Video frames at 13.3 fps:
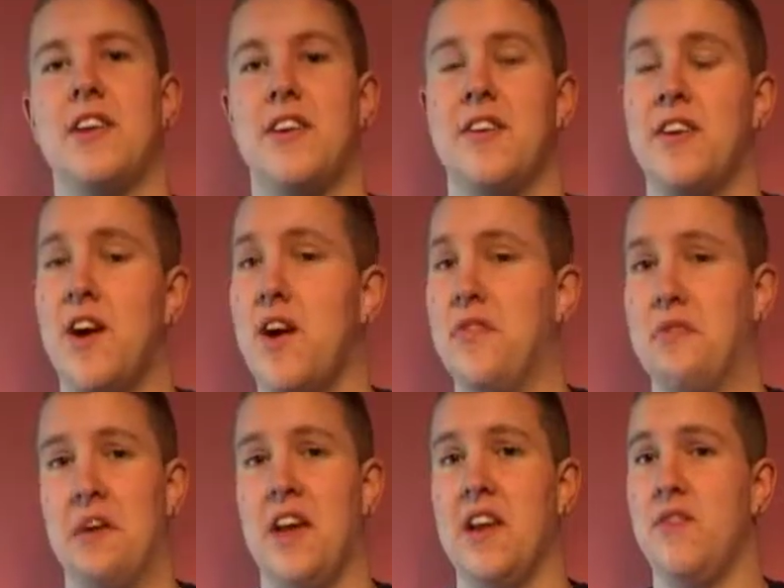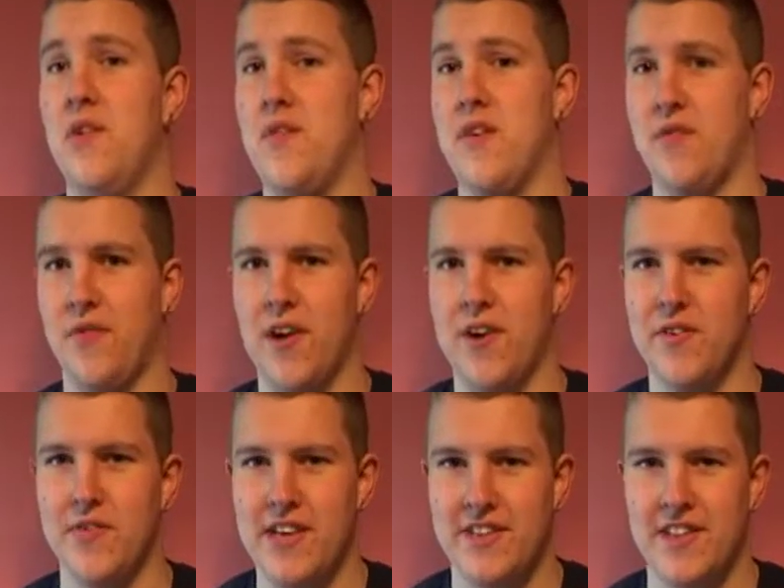I don't know if any of you have ever flown
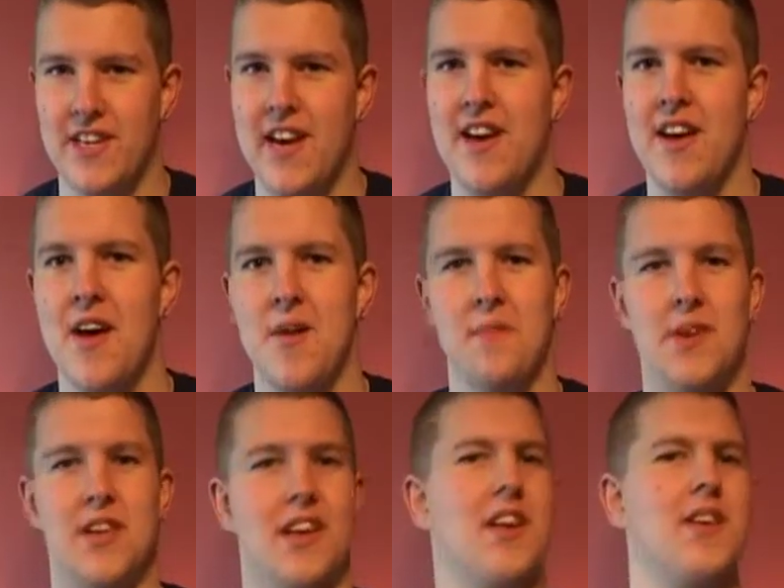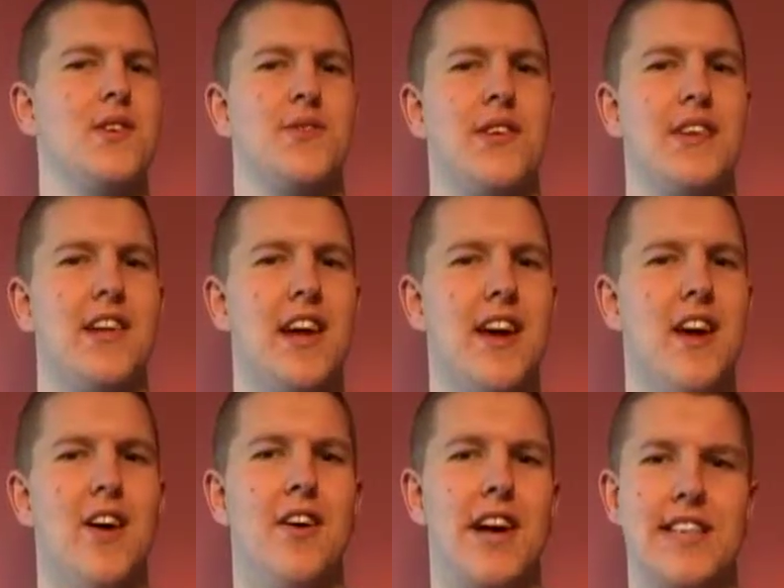with EasyJet, but the last thing that they
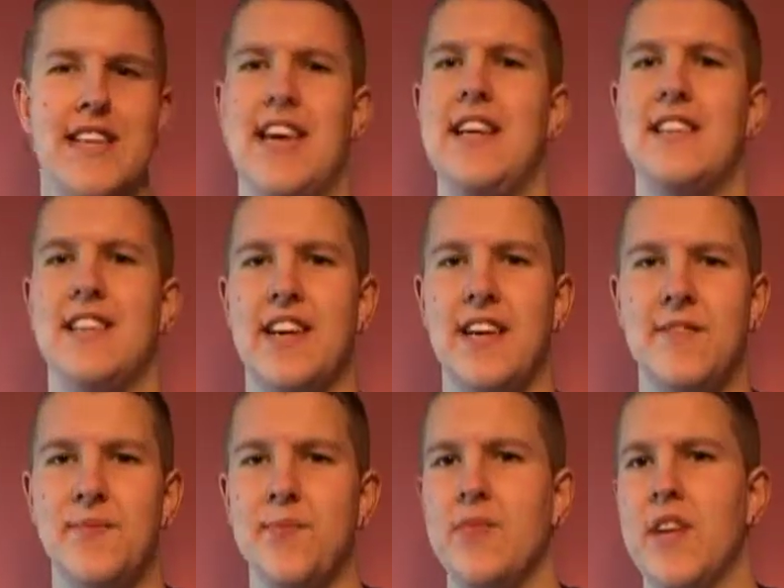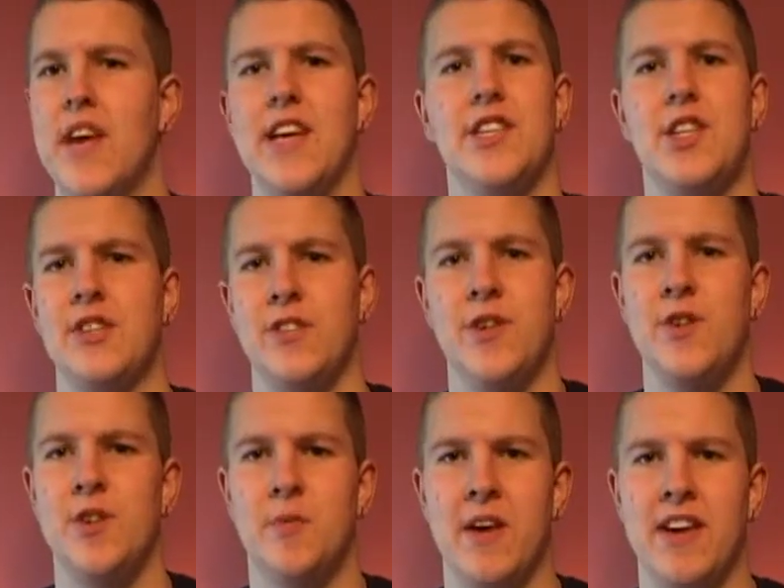are is easy. It's just
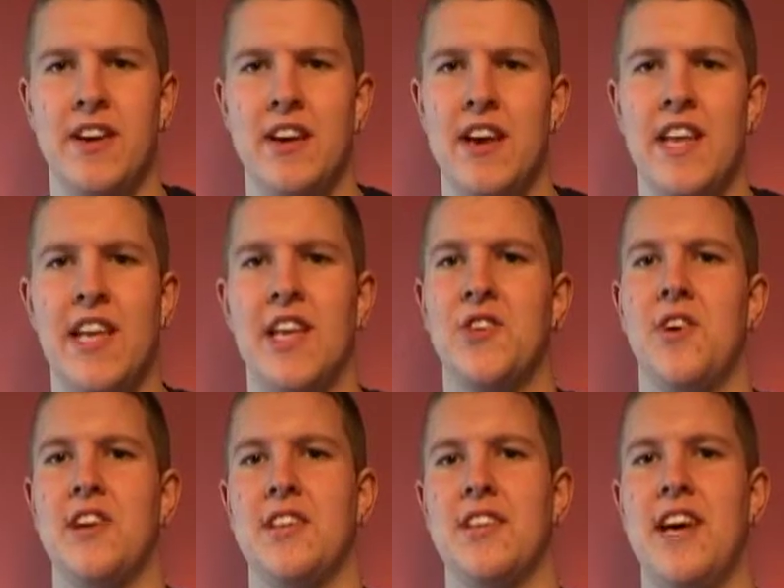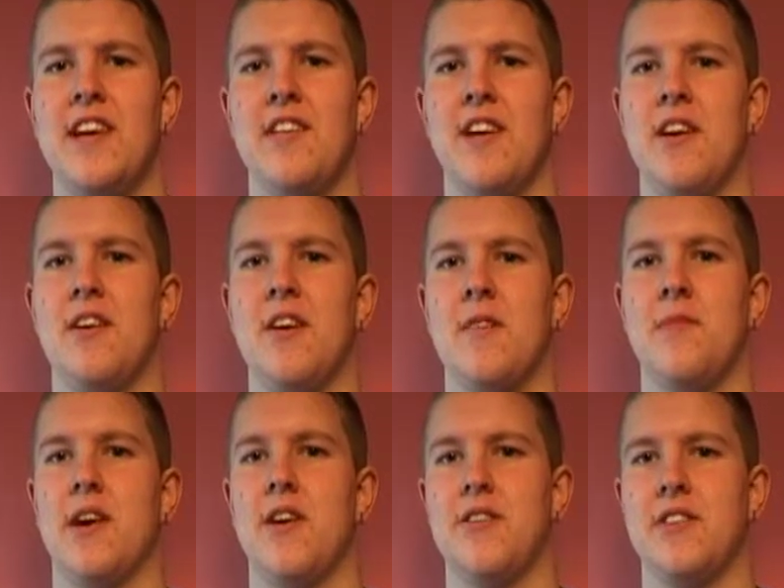newspeak. They're trying to say that
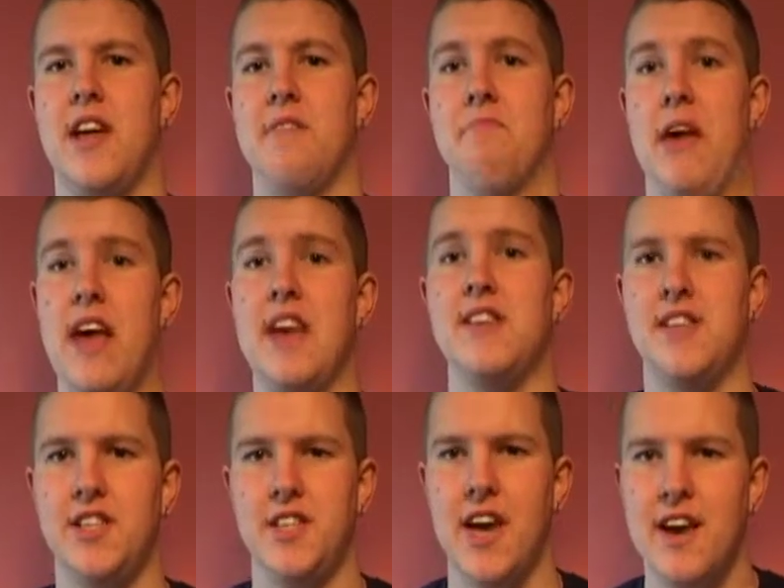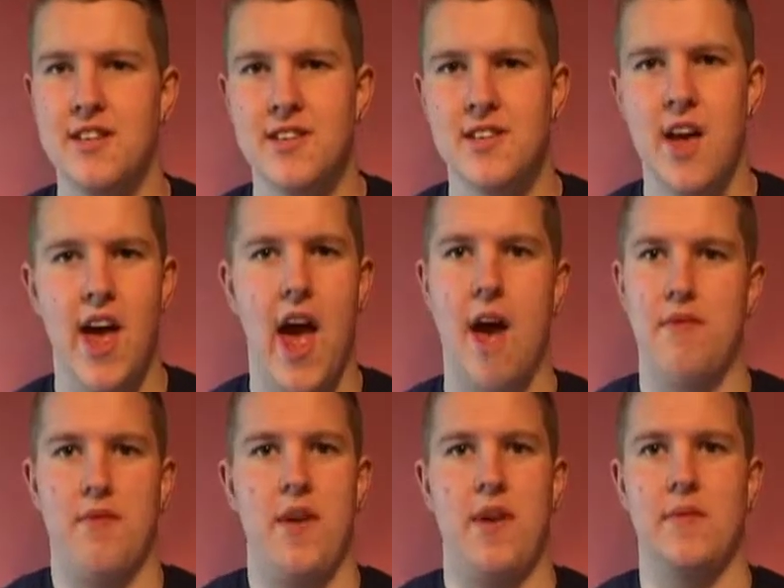because they're EasyJet,
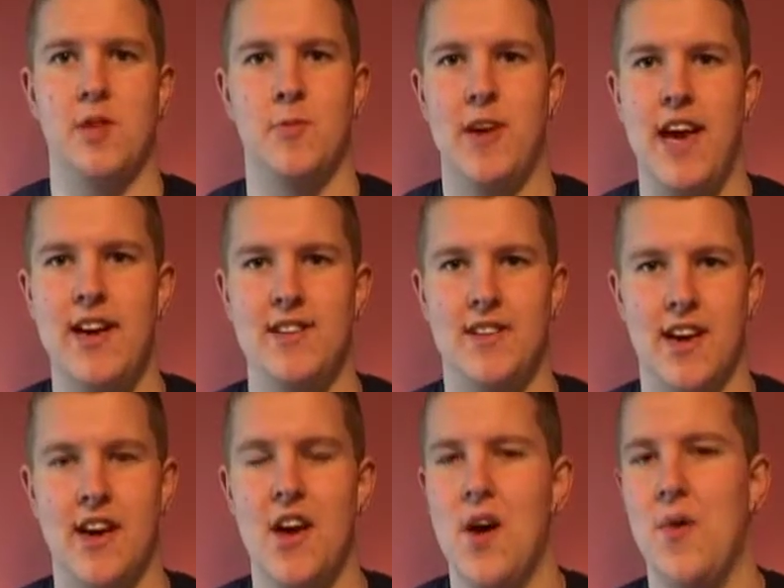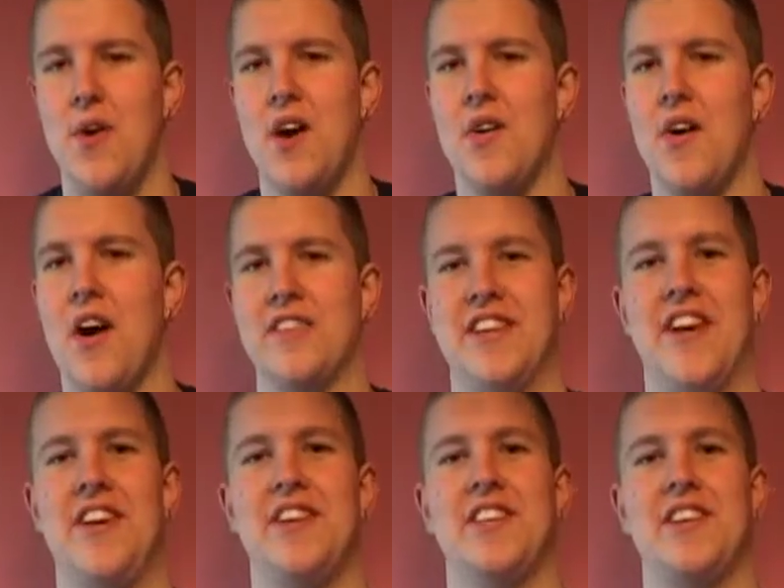everything must be easy. Well, I'll
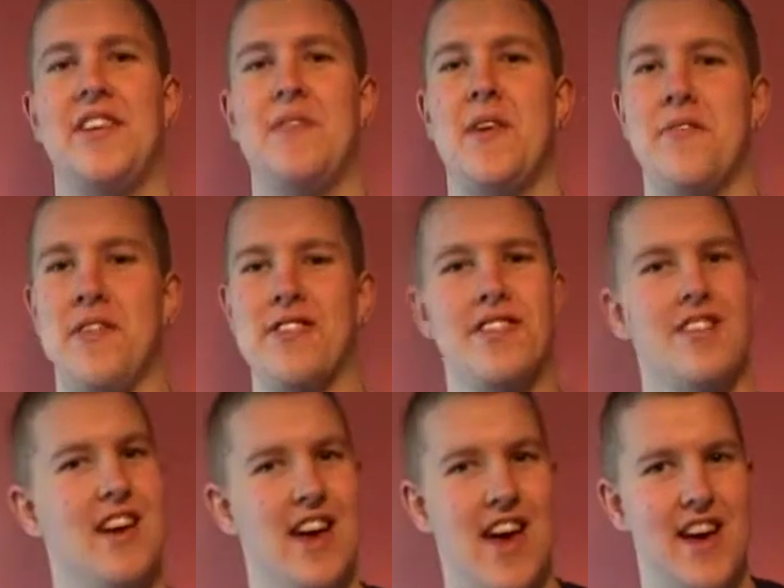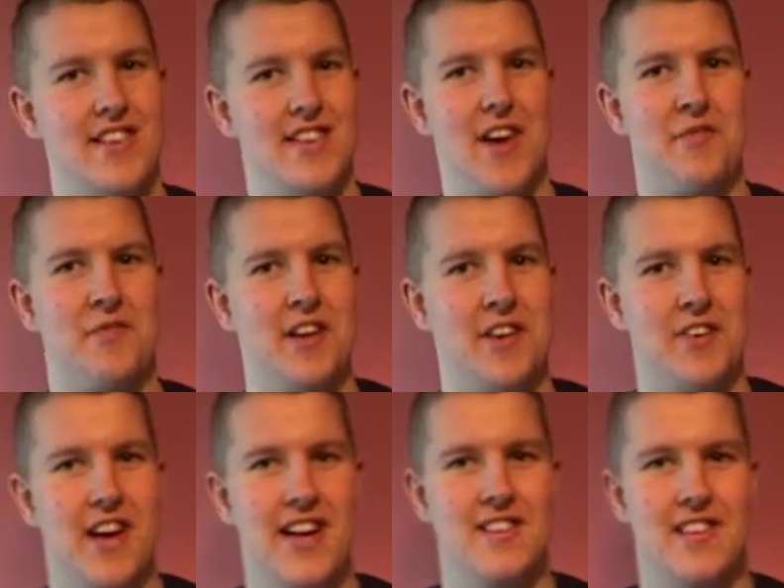tell you something, my friends, it's definitely
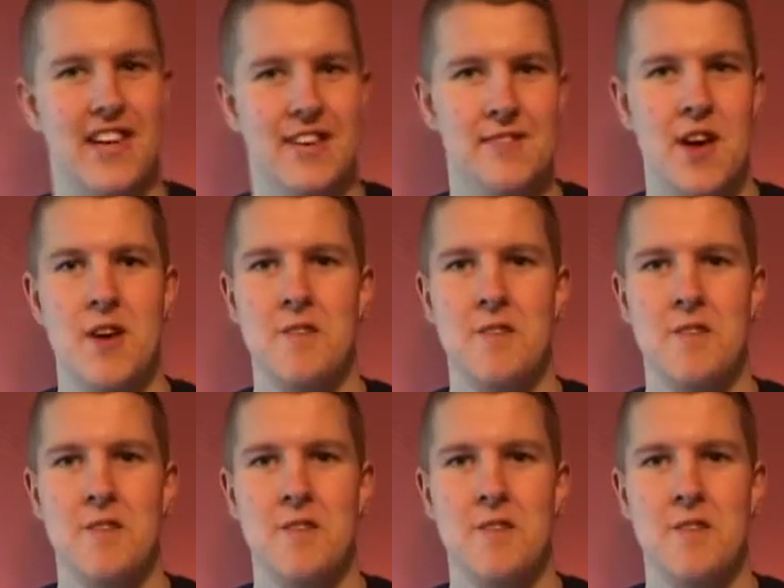not easy.